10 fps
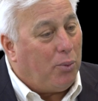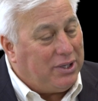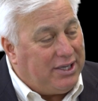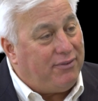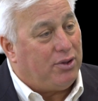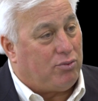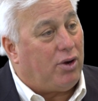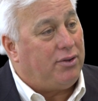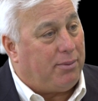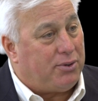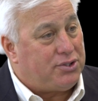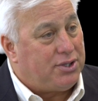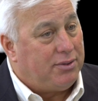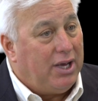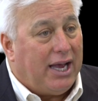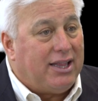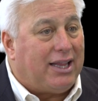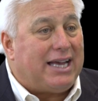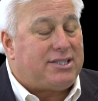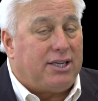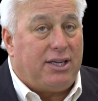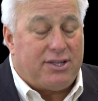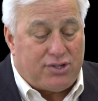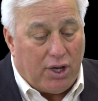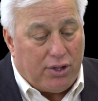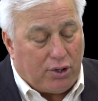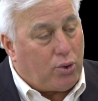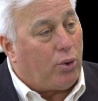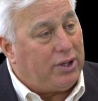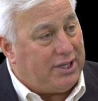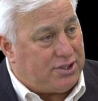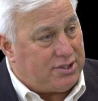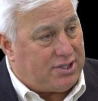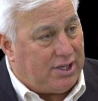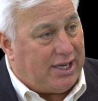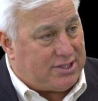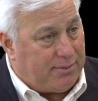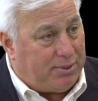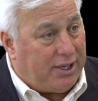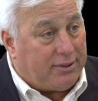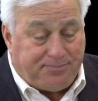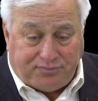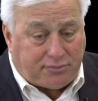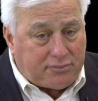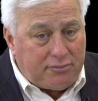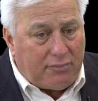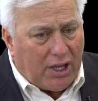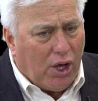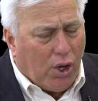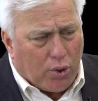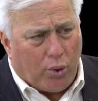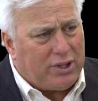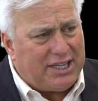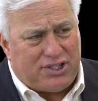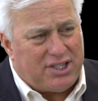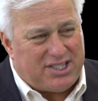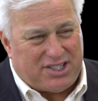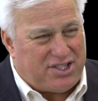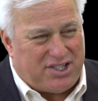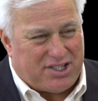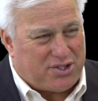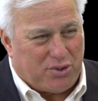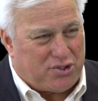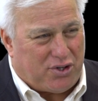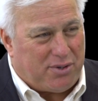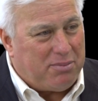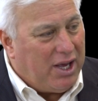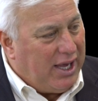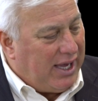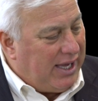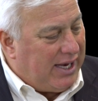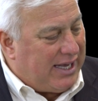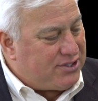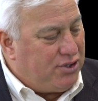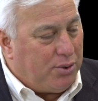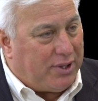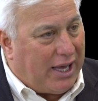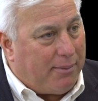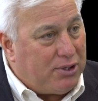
We give you the raw numbers. And the last thing is the correlations to the S&P. Correlation is a statistical term, and it has to do with how